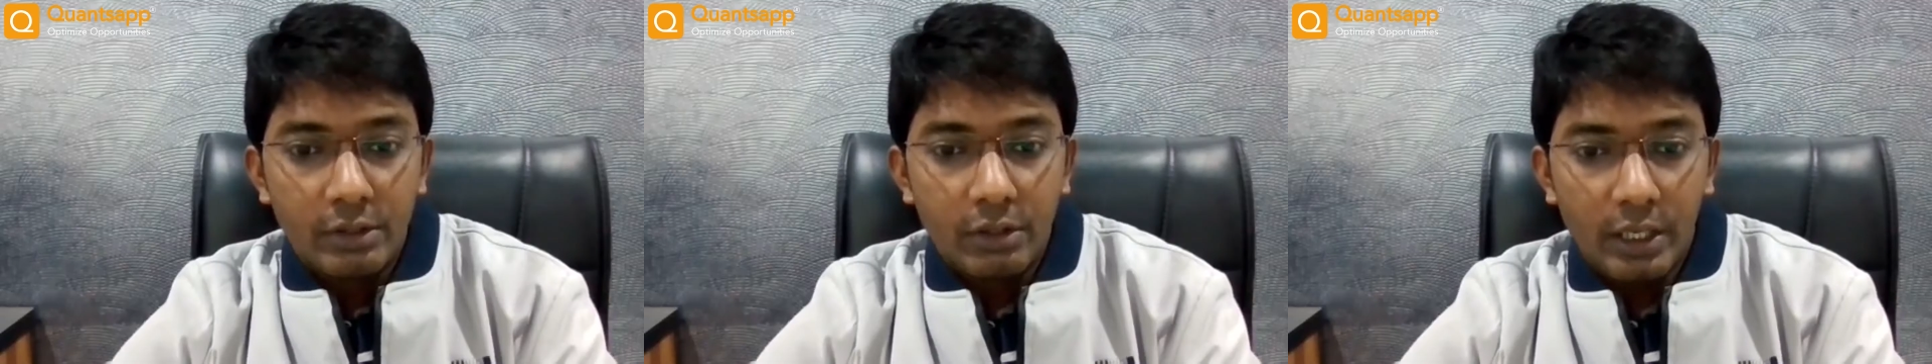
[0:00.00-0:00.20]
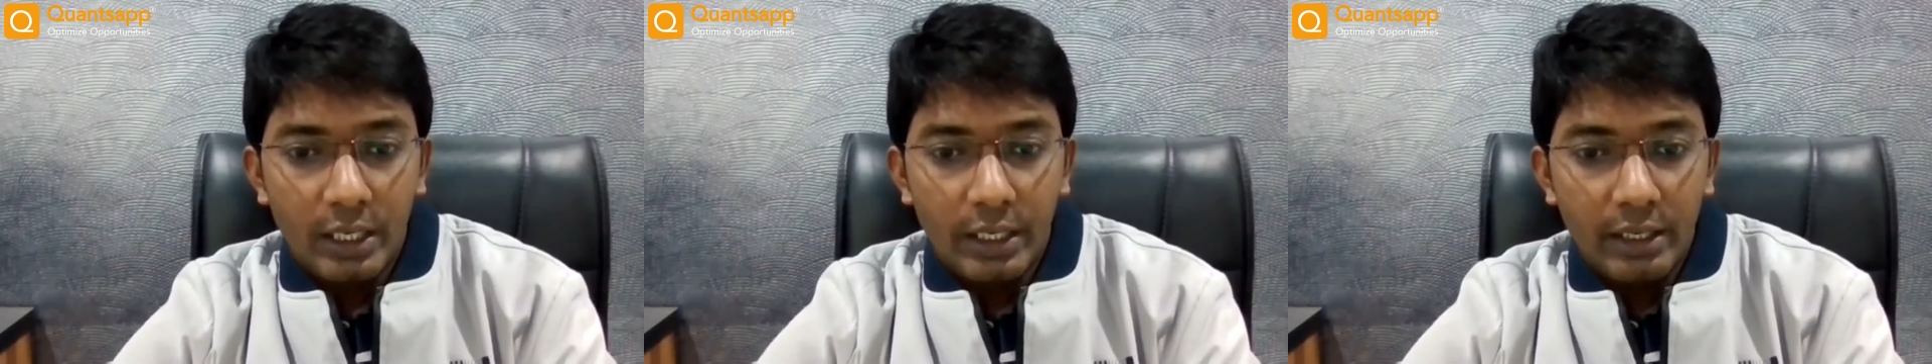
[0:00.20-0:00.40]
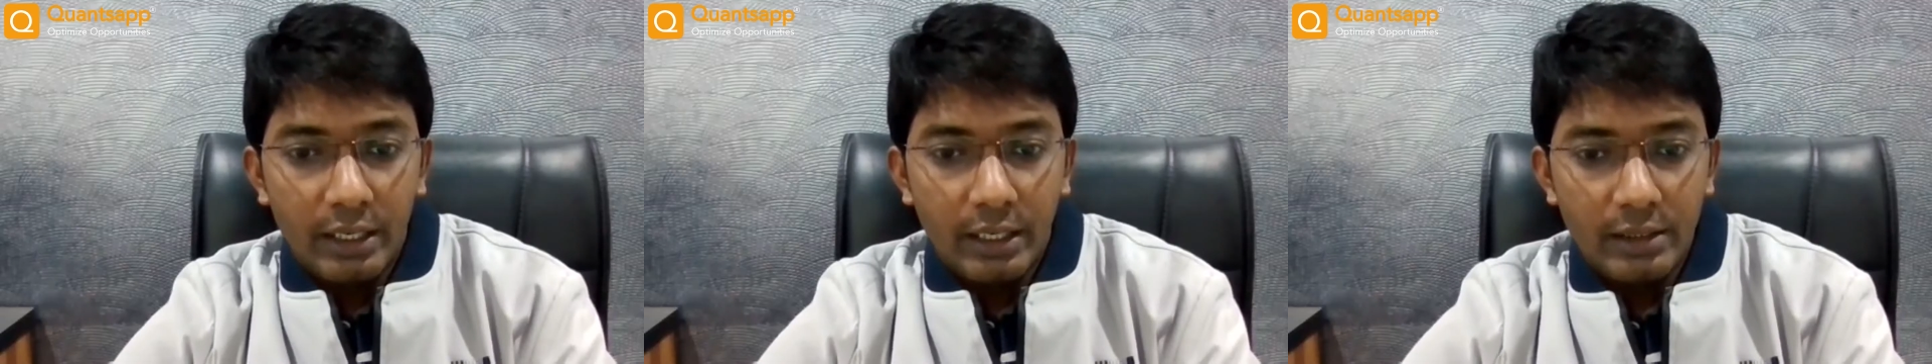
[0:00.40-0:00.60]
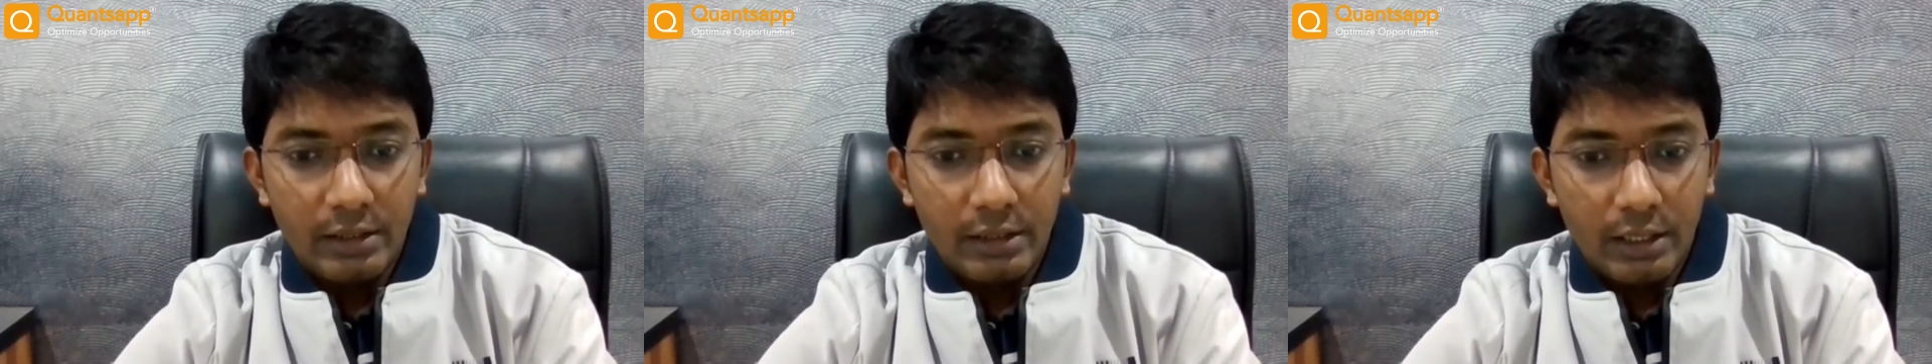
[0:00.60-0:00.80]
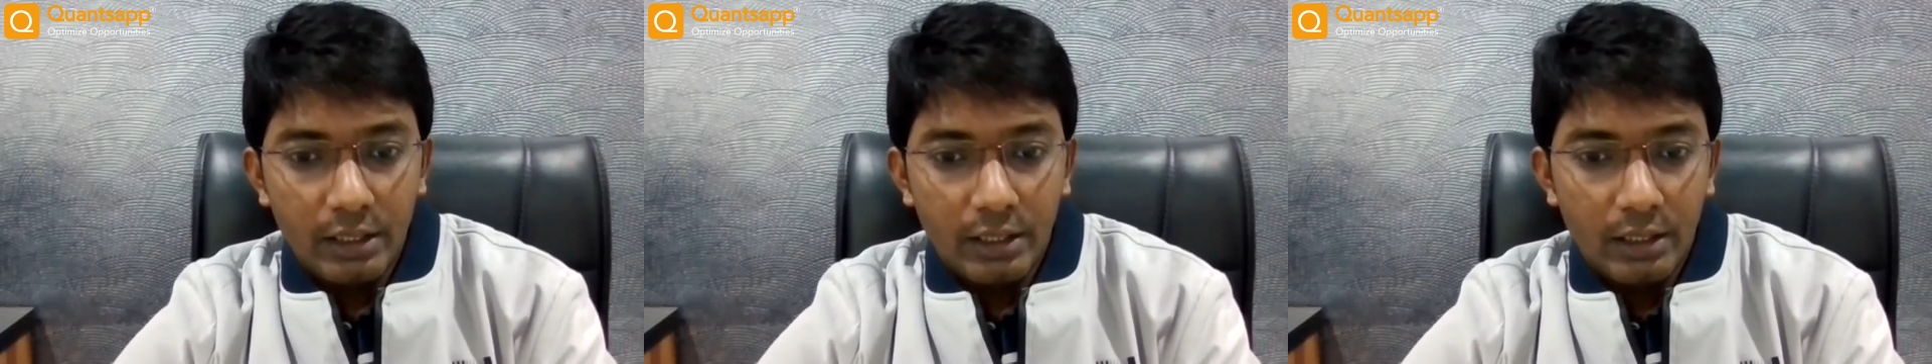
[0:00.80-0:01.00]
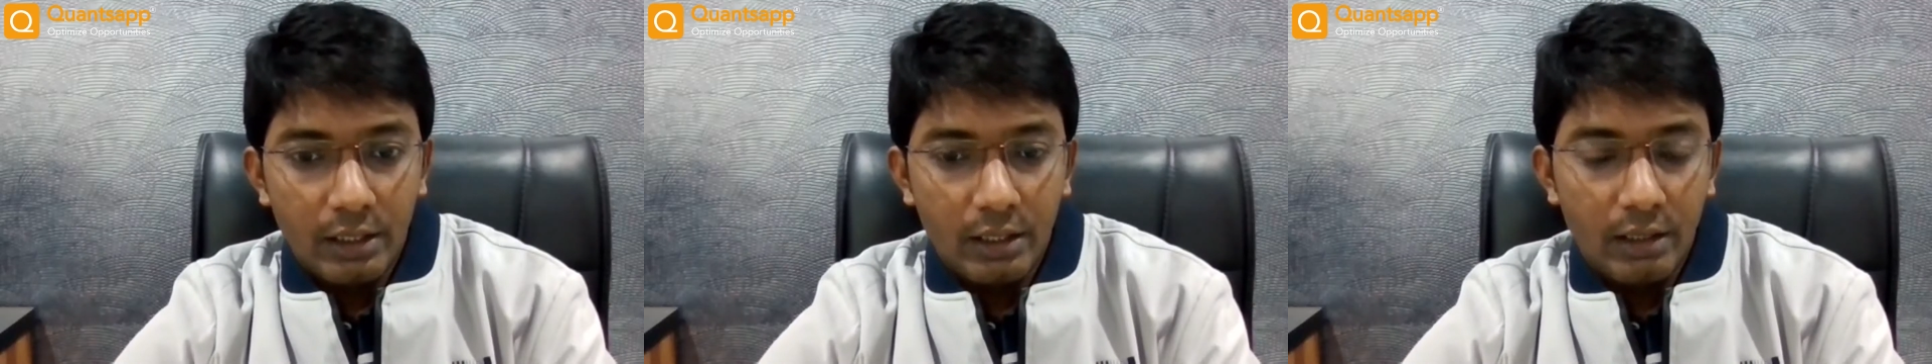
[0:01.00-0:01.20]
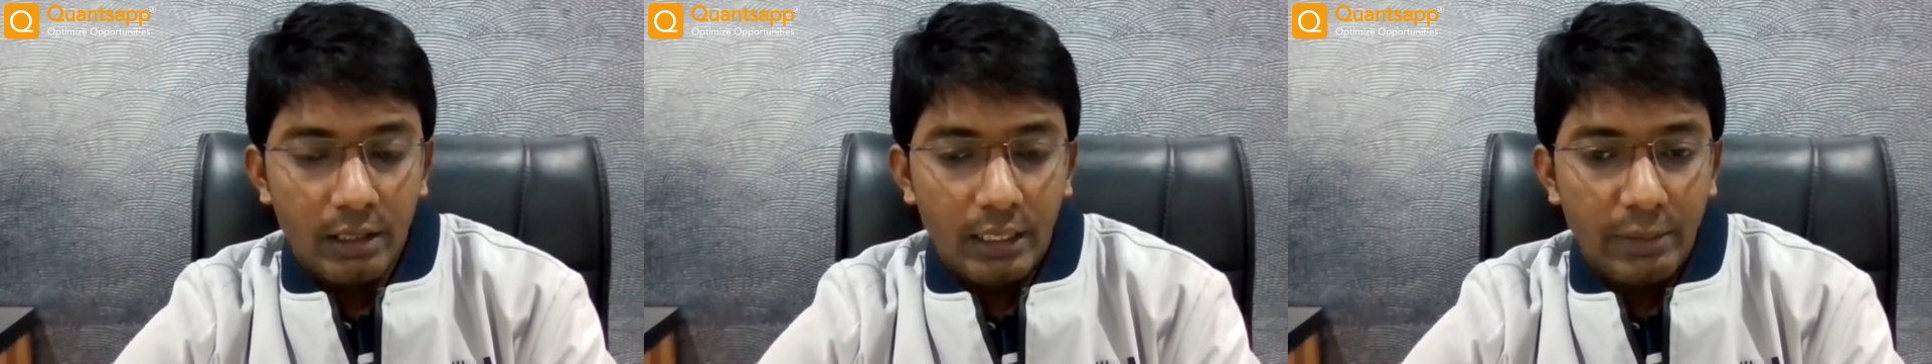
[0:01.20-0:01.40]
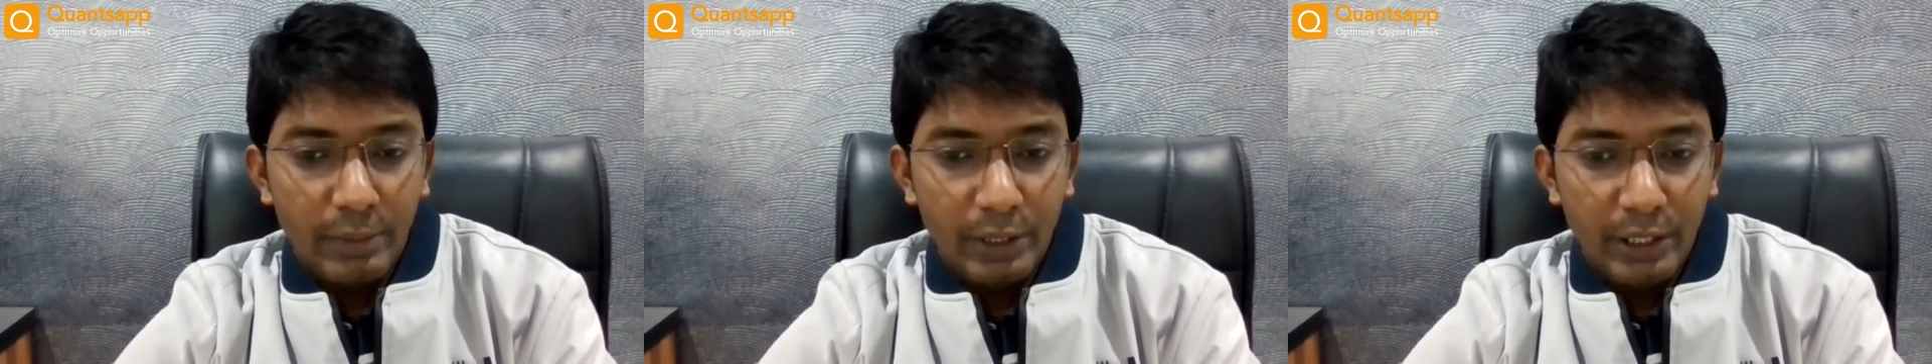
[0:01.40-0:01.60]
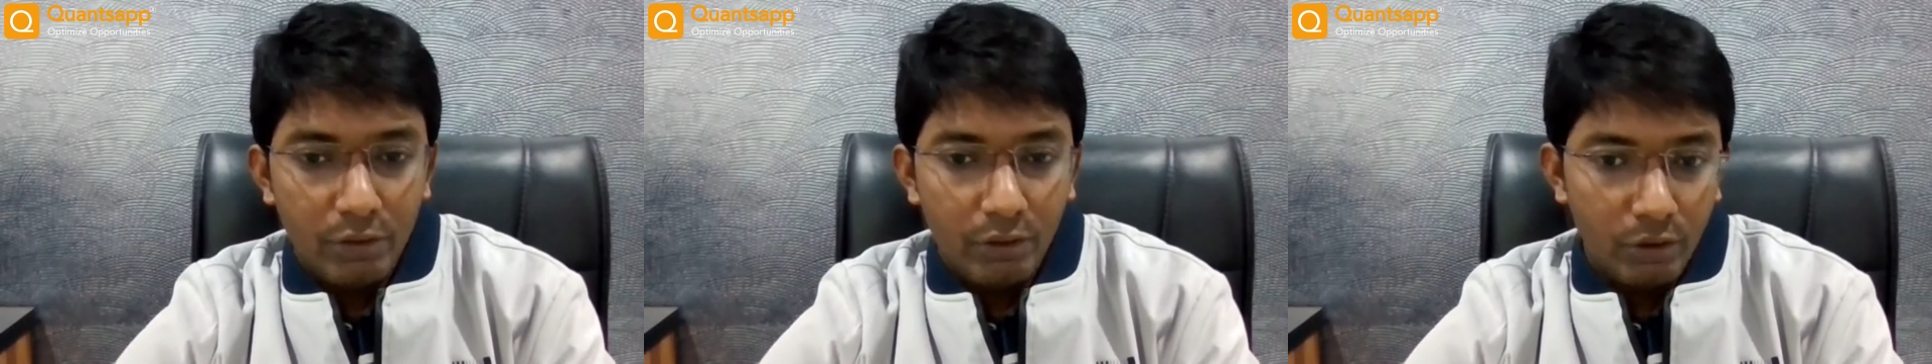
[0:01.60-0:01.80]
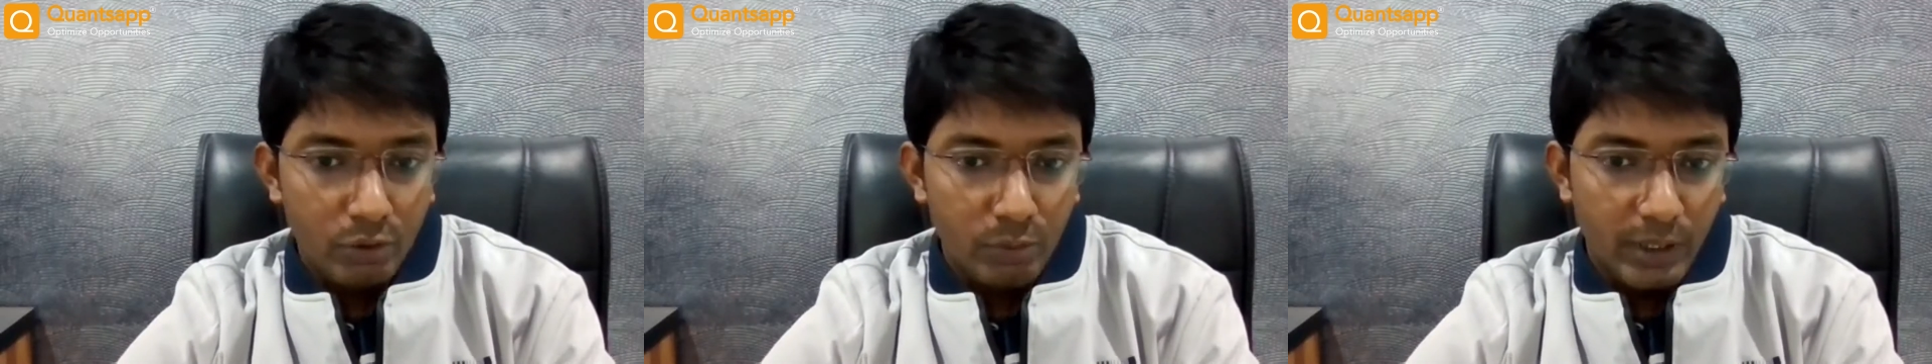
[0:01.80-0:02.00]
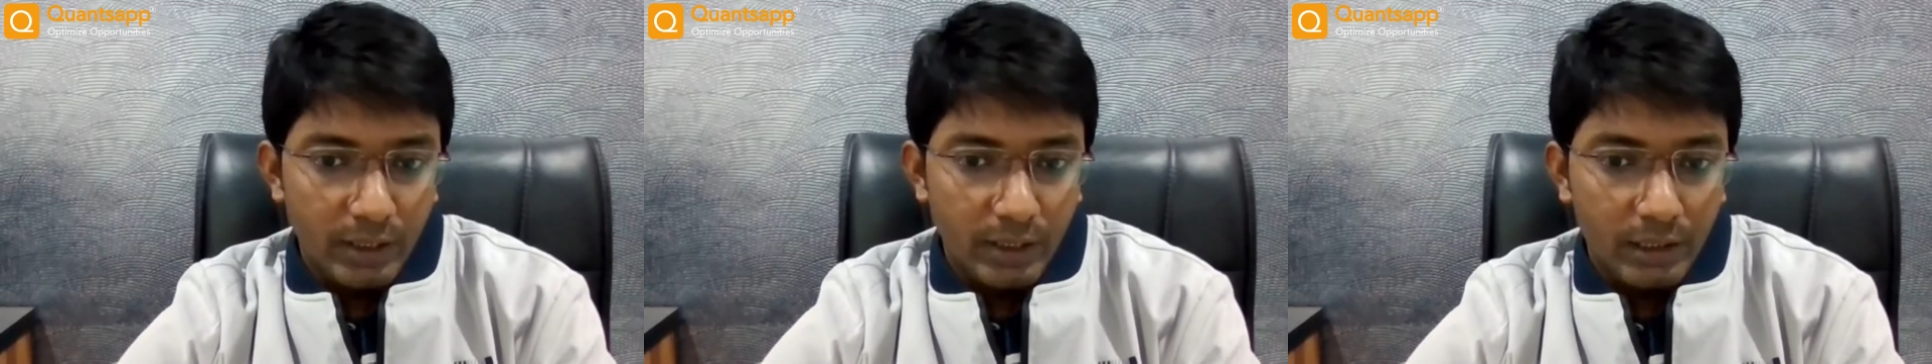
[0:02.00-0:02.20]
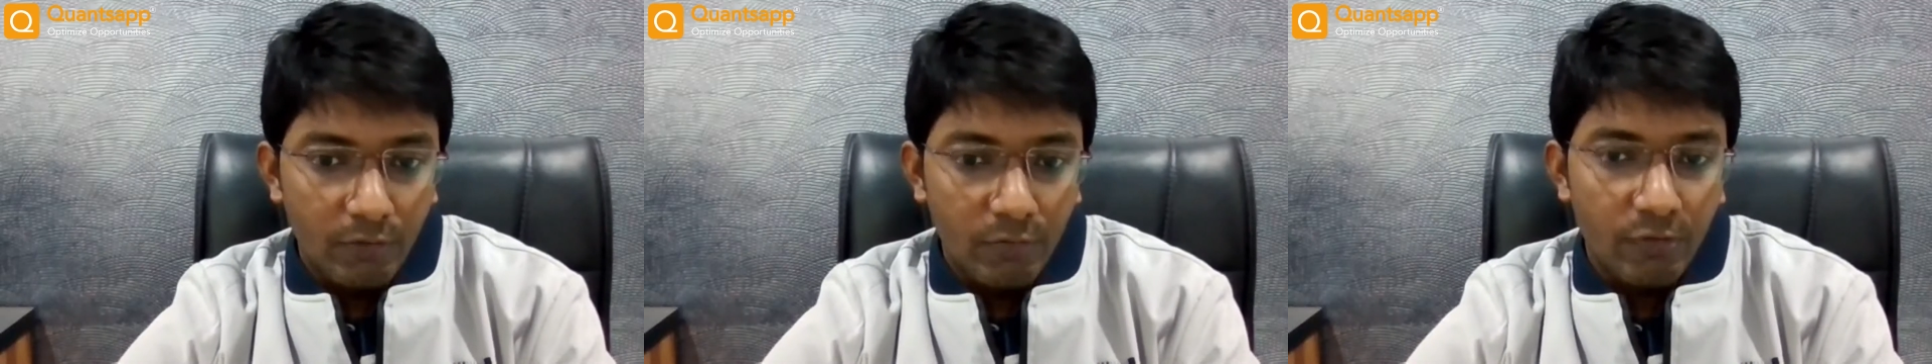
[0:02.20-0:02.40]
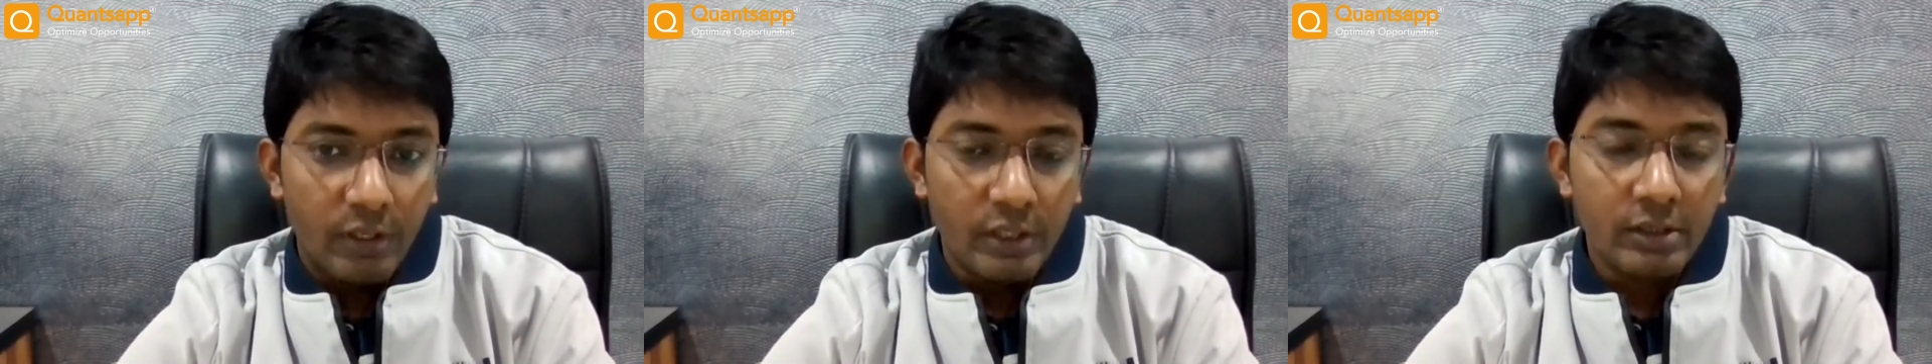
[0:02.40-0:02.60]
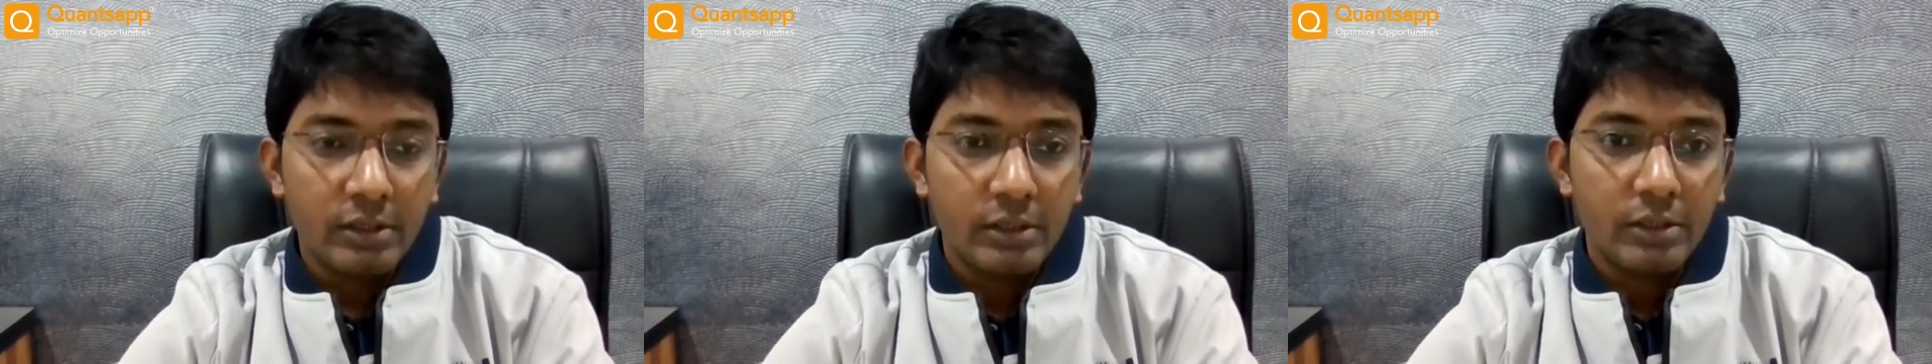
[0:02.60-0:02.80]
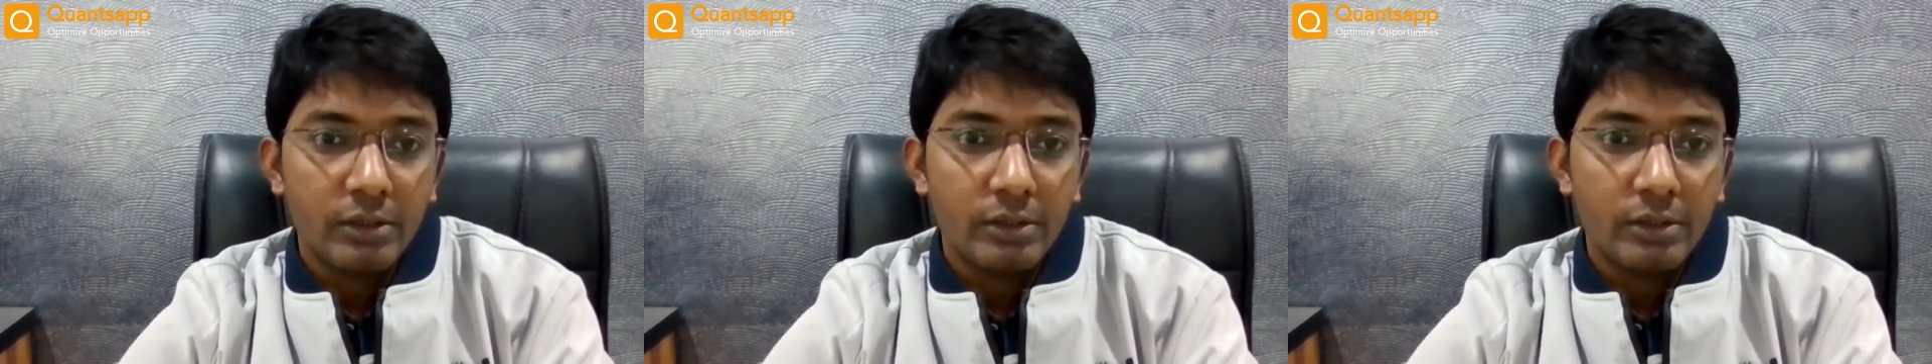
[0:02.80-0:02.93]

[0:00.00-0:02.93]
So hi guys, let me introduce myself first.